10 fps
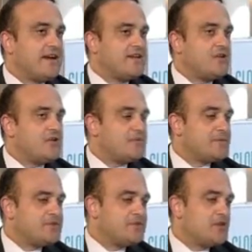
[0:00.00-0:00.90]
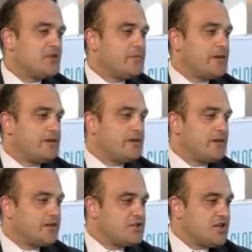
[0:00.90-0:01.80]
and Europe is still
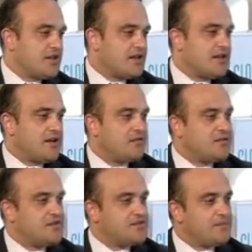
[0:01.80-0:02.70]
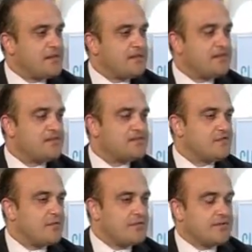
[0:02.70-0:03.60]
dominating the agenda of these
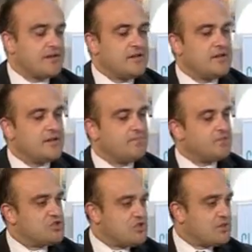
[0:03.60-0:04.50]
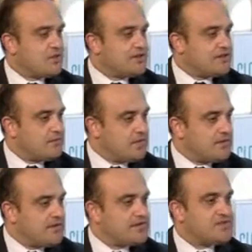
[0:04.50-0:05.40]
meetings, both at the G20
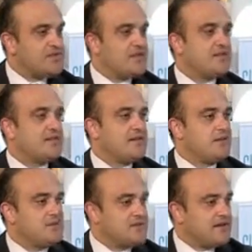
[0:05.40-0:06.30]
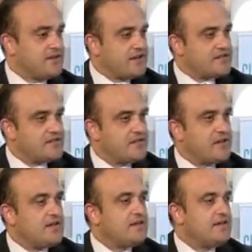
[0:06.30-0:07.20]
meetings that was held
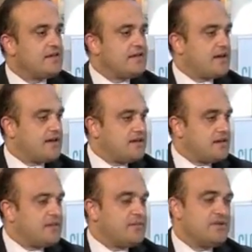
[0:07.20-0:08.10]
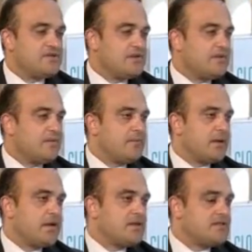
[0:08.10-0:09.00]
yesterday and the ministerial
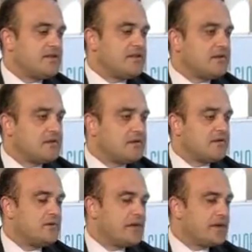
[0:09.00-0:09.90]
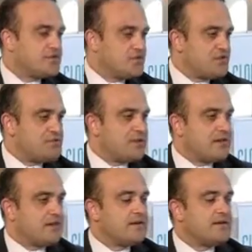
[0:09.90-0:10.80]
meetings that are occurring as we
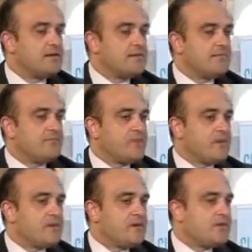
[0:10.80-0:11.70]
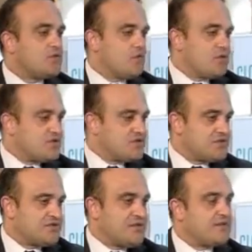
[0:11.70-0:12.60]
speak. There are two
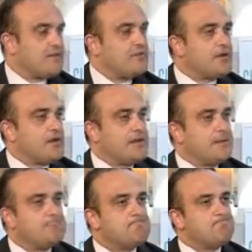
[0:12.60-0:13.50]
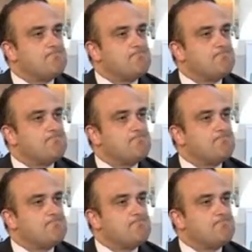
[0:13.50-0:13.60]
issues that are really